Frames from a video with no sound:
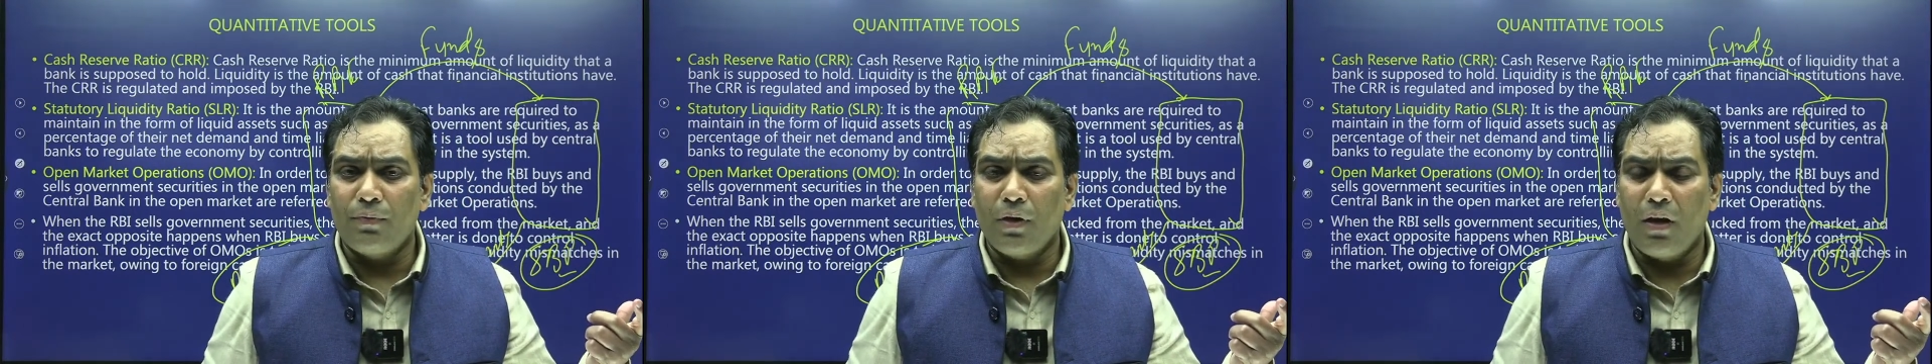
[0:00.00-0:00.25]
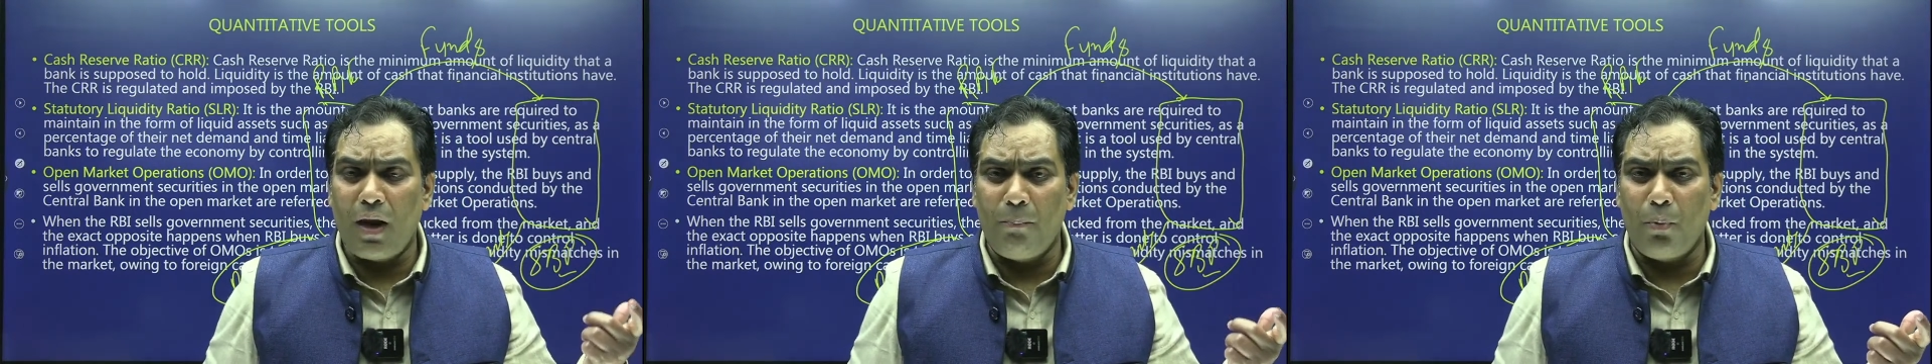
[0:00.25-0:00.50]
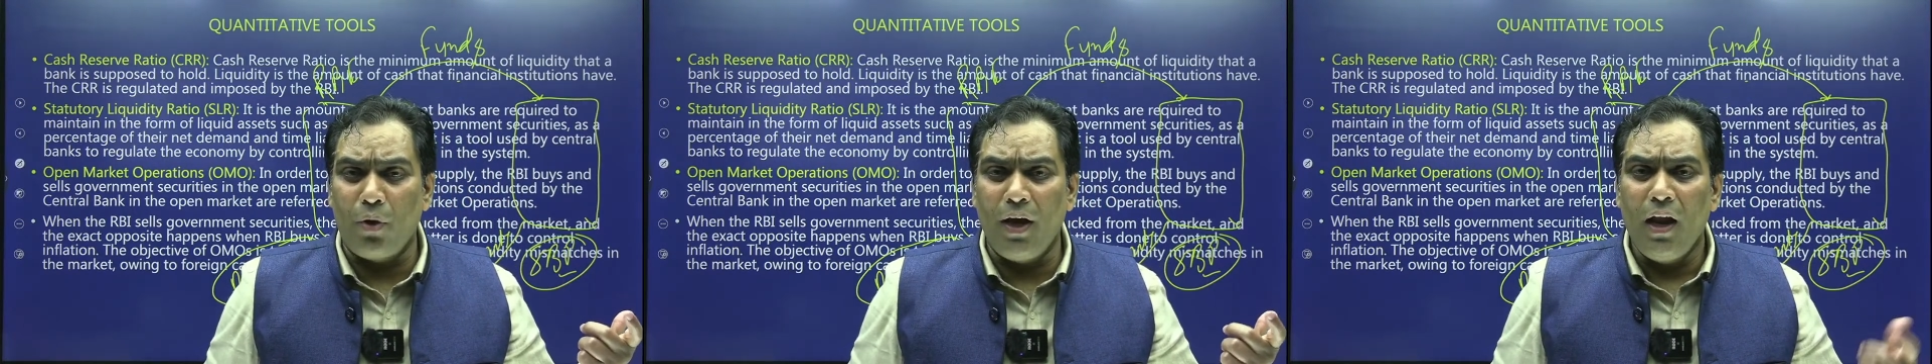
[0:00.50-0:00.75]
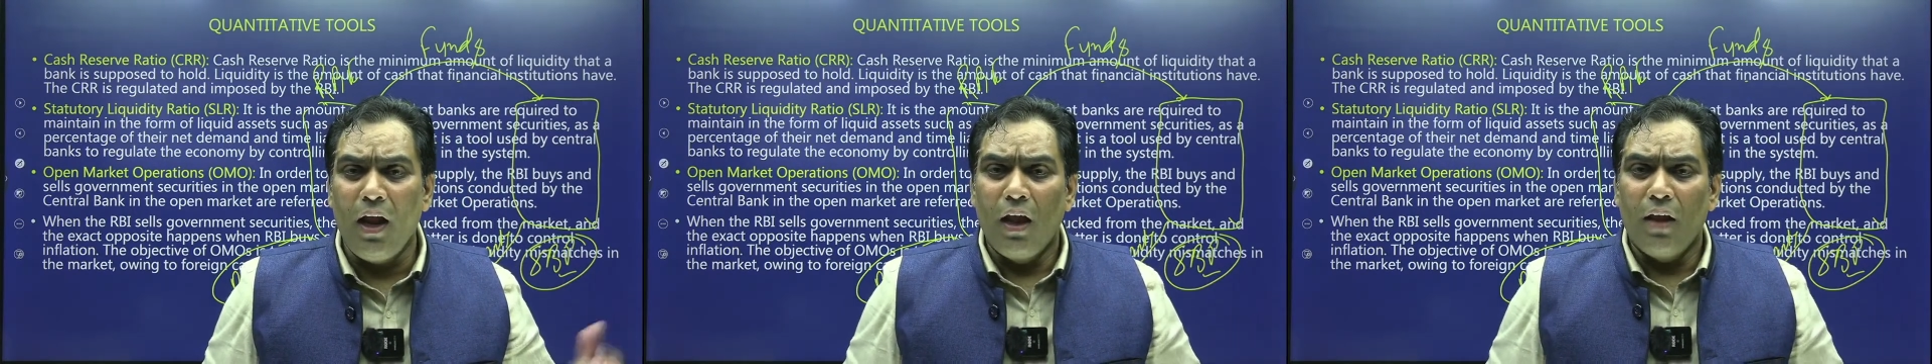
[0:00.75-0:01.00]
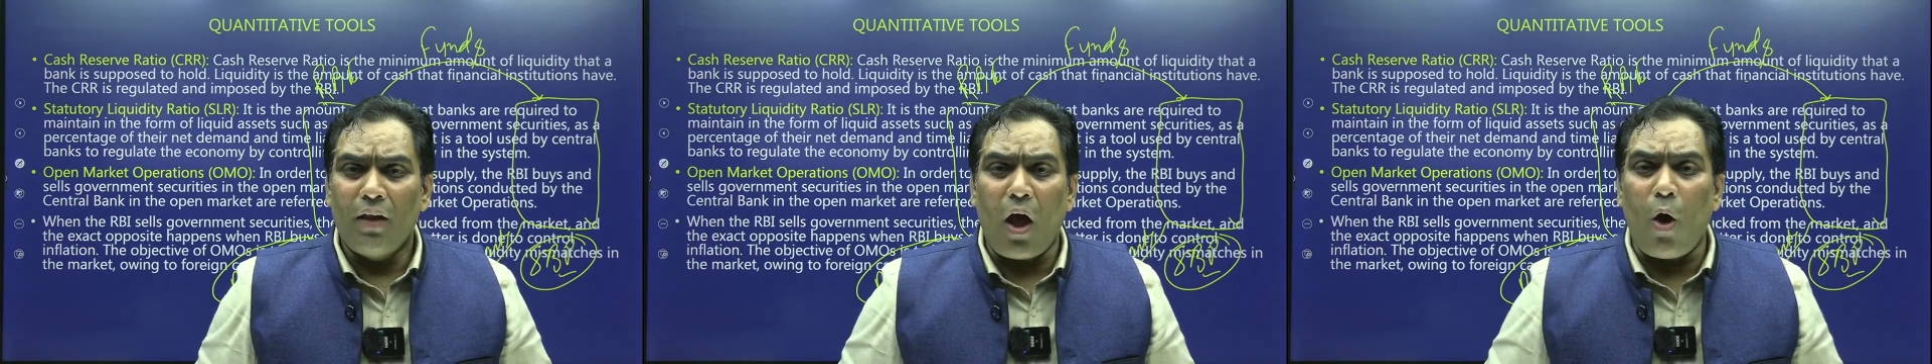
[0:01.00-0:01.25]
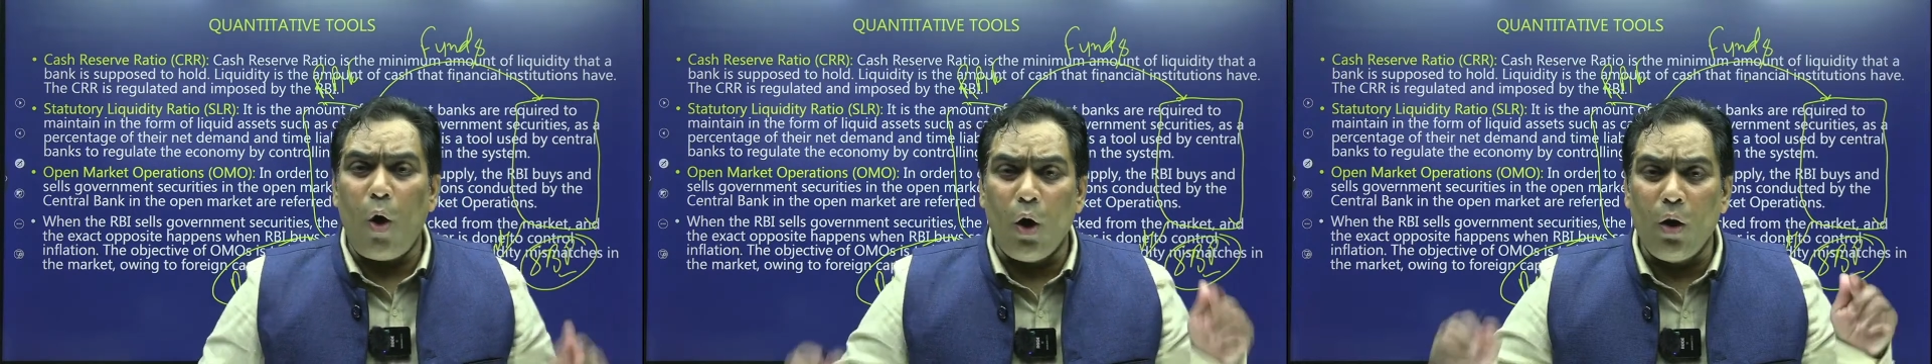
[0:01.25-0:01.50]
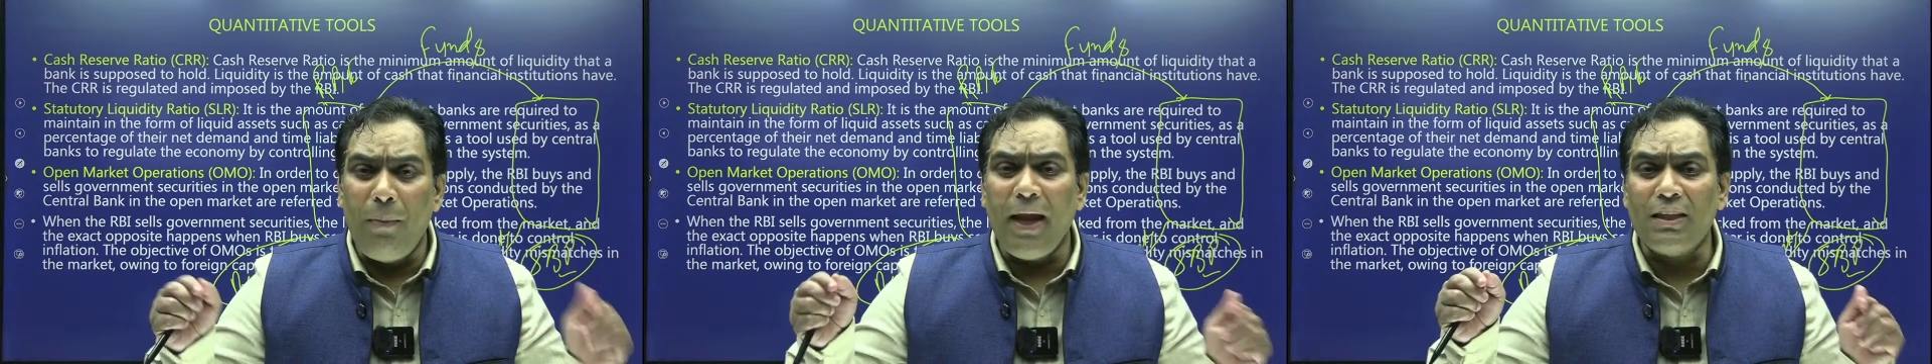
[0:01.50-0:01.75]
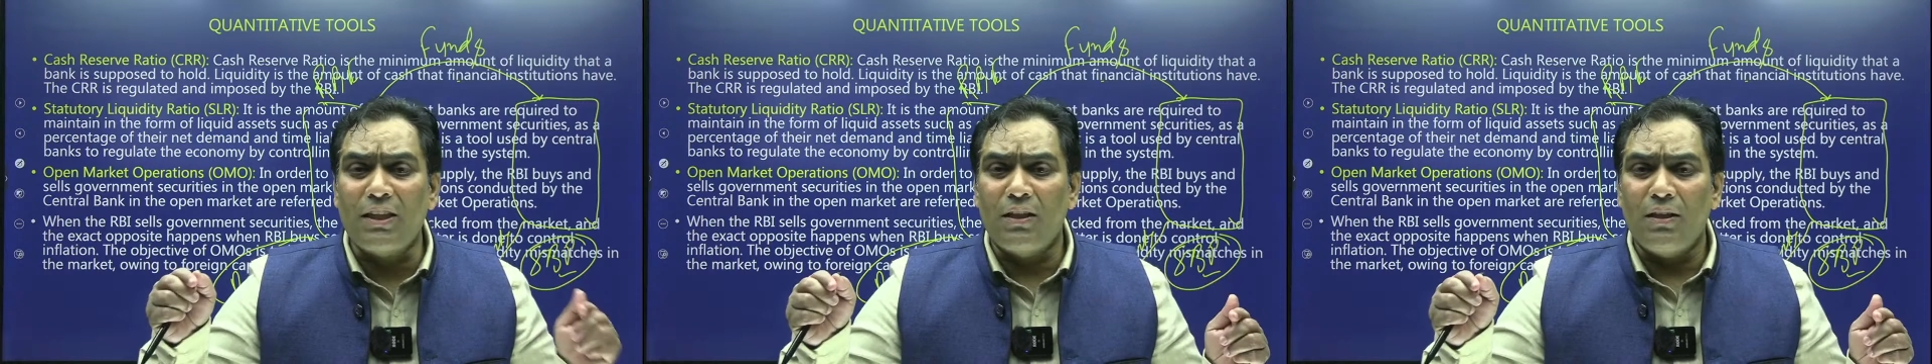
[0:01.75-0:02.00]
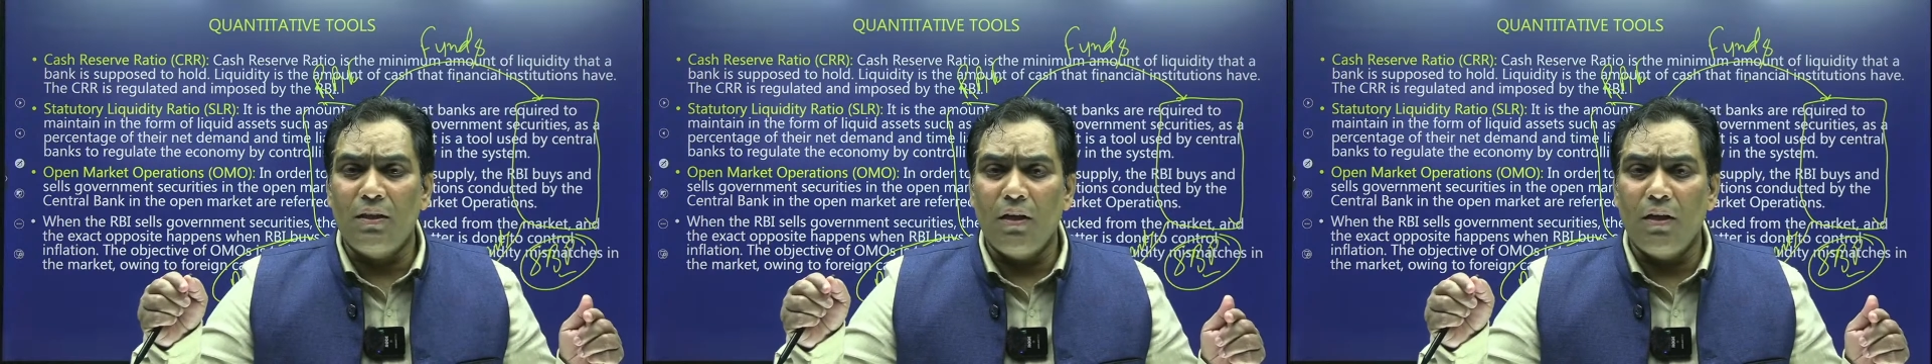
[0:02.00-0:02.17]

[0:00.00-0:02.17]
repo rate, always